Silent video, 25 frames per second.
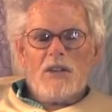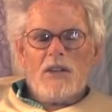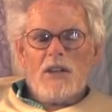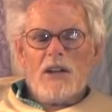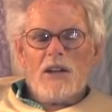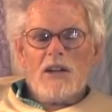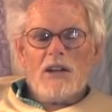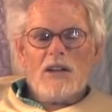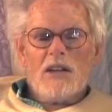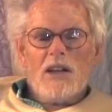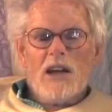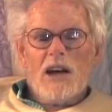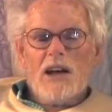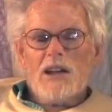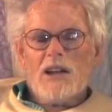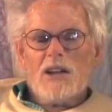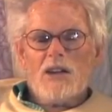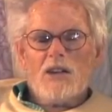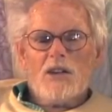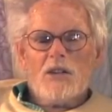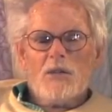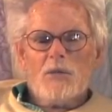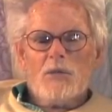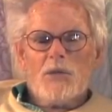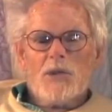There are a lot of
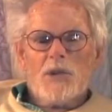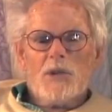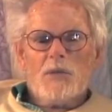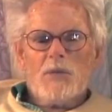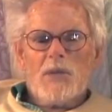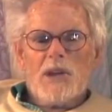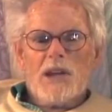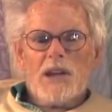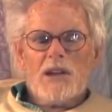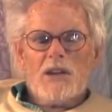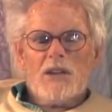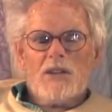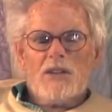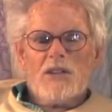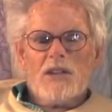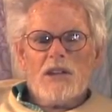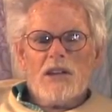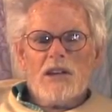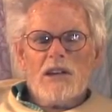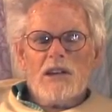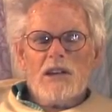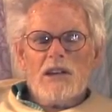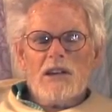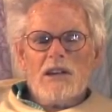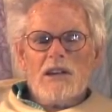good printmakers
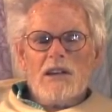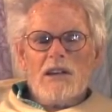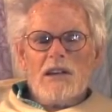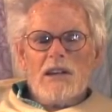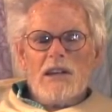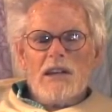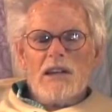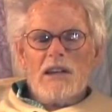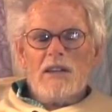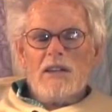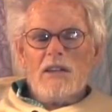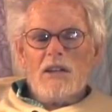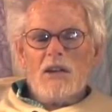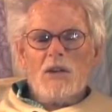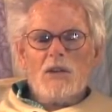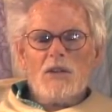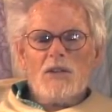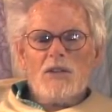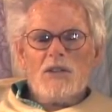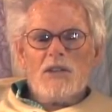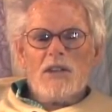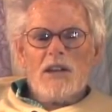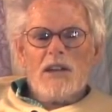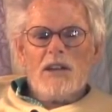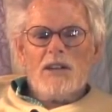in
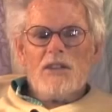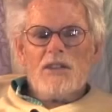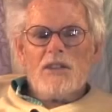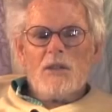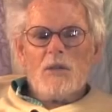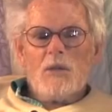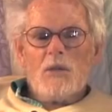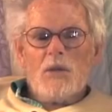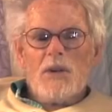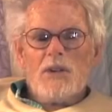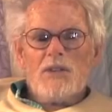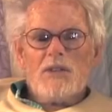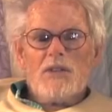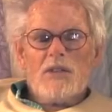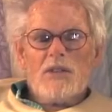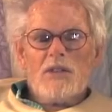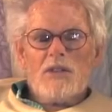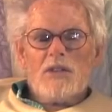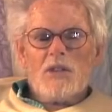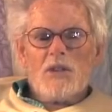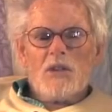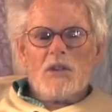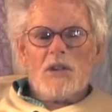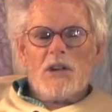those days it wasn't so